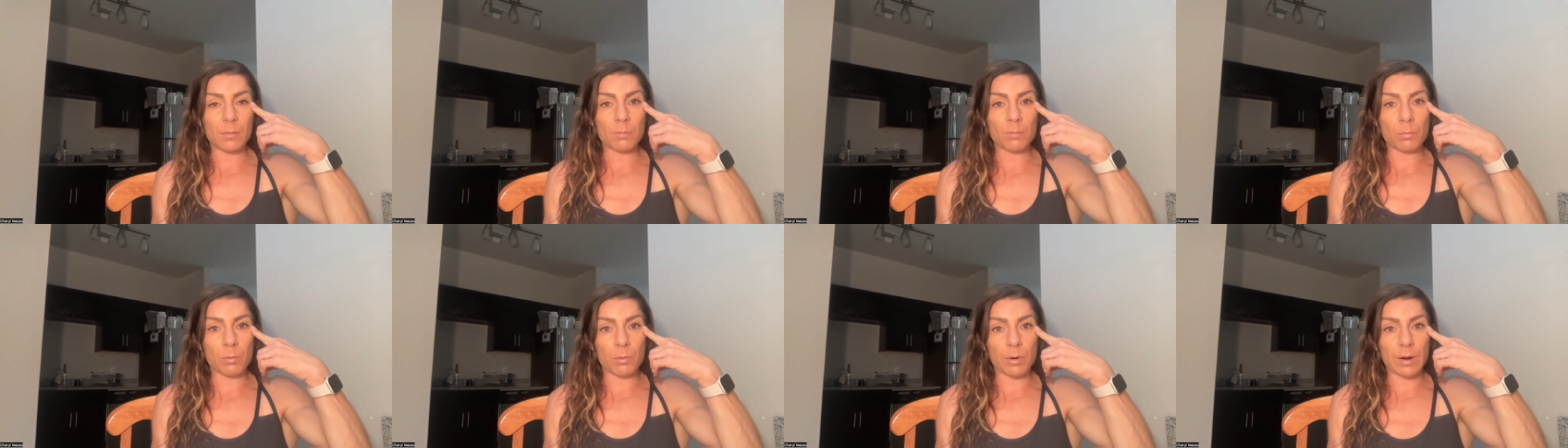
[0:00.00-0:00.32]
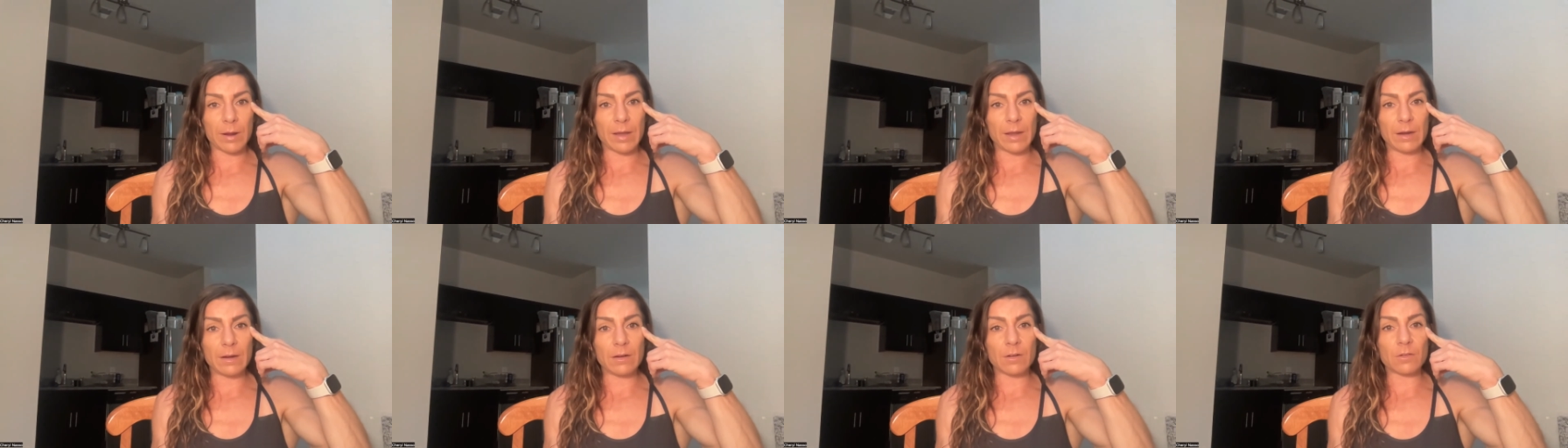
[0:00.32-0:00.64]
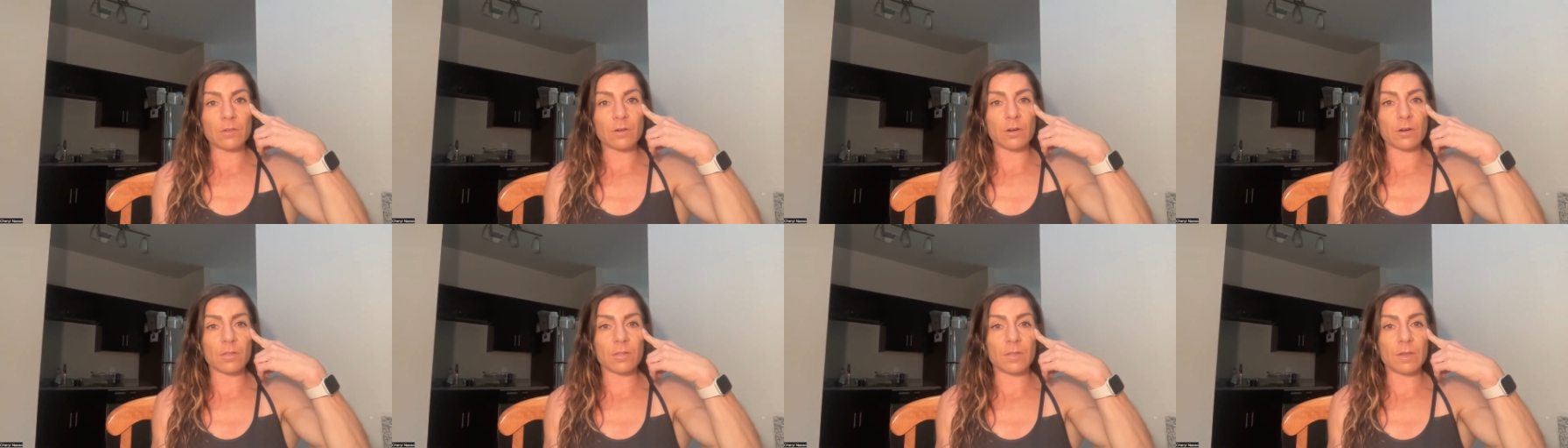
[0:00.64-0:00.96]
brain to
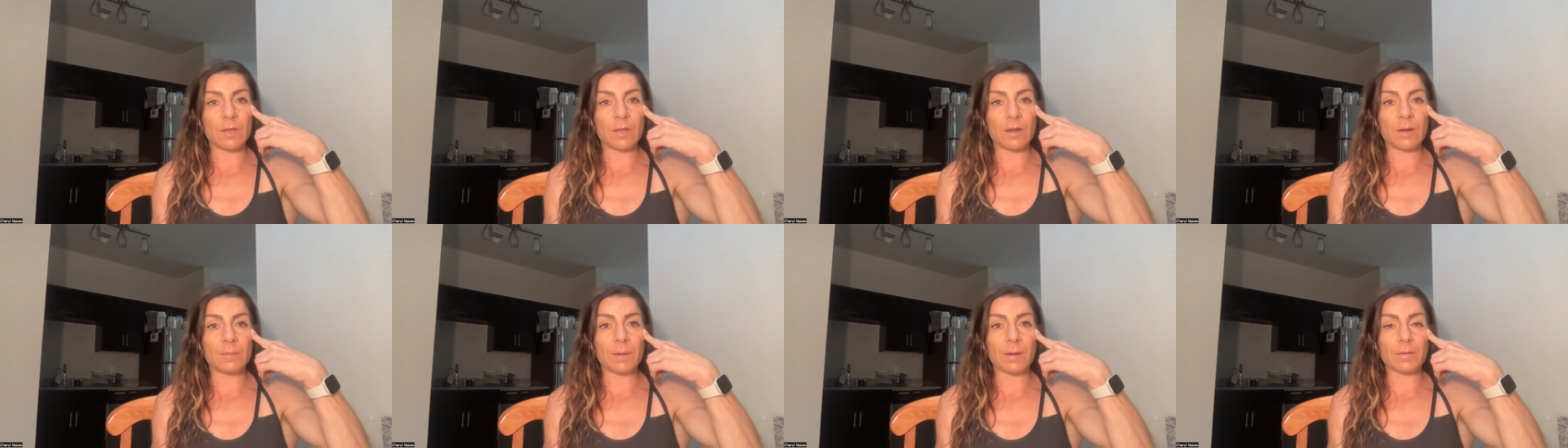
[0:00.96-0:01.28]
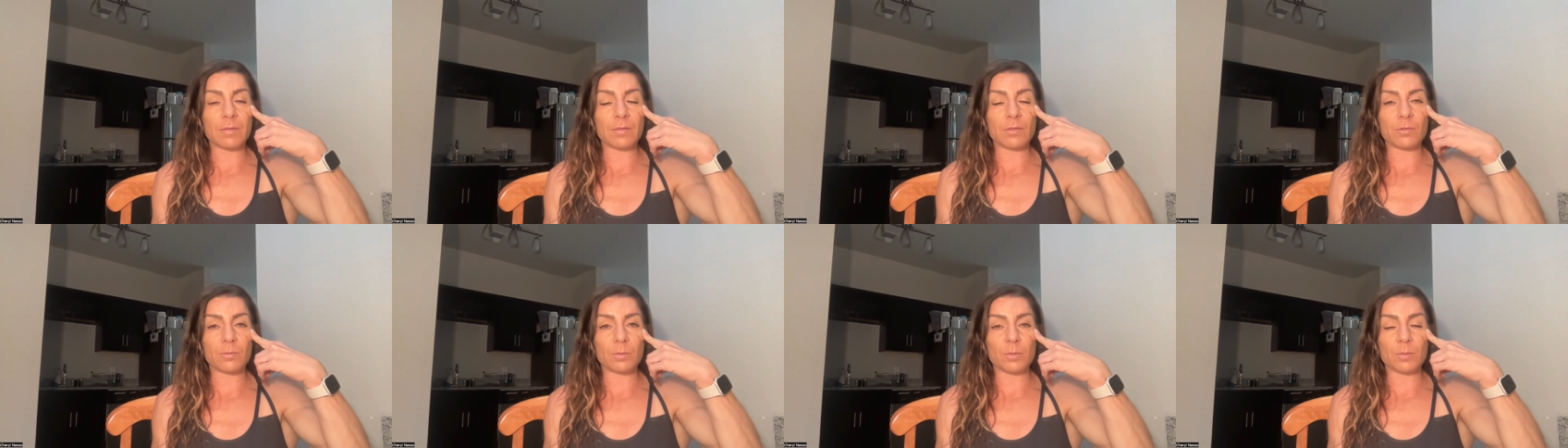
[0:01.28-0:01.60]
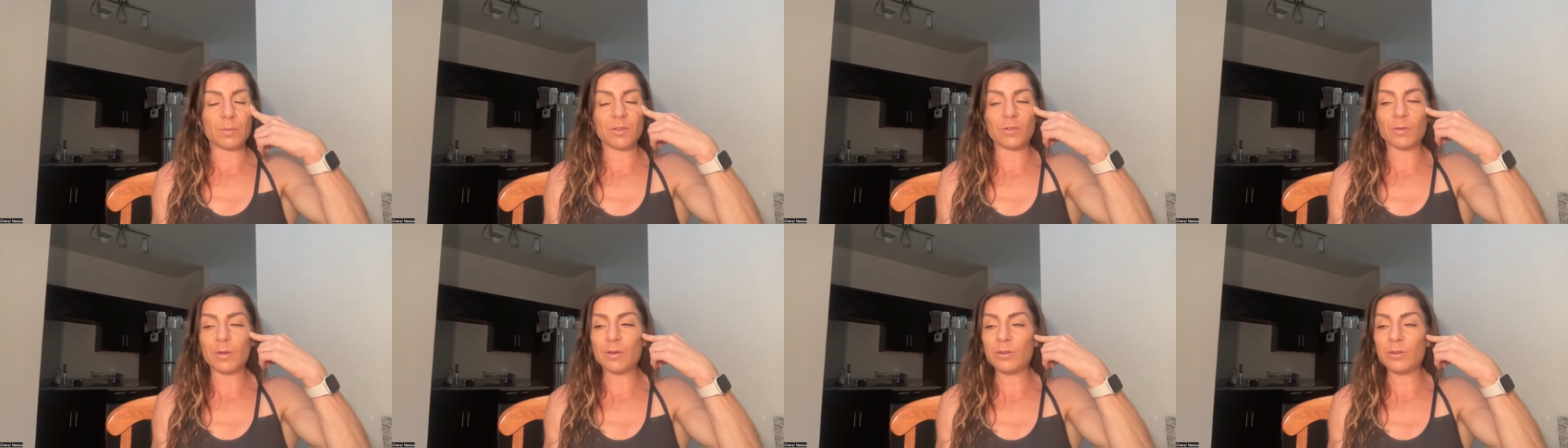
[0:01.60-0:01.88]
start thinking about those movements.